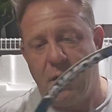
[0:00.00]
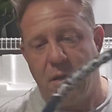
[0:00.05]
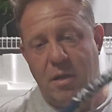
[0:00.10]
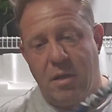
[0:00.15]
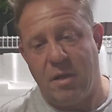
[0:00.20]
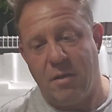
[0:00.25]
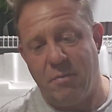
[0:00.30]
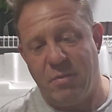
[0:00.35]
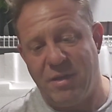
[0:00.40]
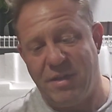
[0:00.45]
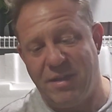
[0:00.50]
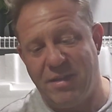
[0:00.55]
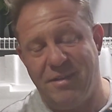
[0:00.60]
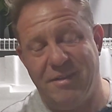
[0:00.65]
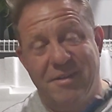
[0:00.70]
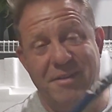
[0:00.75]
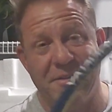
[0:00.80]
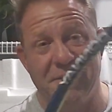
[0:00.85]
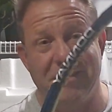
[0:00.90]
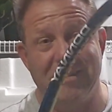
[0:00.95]
But
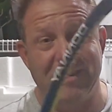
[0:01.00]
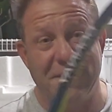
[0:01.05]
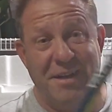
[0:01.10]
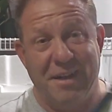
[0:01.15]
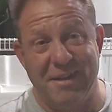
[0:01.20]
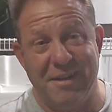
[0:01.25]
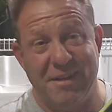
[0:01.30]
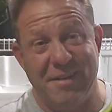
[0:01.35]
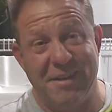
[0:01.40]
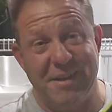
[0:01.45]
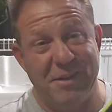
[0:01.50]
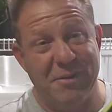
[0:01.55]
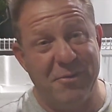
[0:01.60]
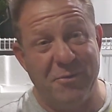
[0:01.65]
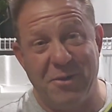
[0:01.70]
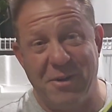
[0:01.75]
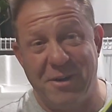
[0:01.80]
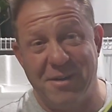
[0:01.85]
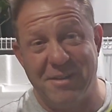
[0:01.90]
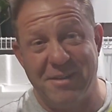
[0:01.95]
I think it
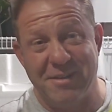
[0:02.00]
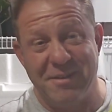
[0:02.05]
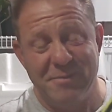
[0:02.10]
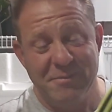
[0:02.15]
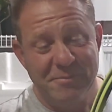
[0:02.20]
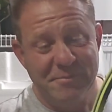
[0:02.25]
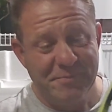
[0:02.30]
worked.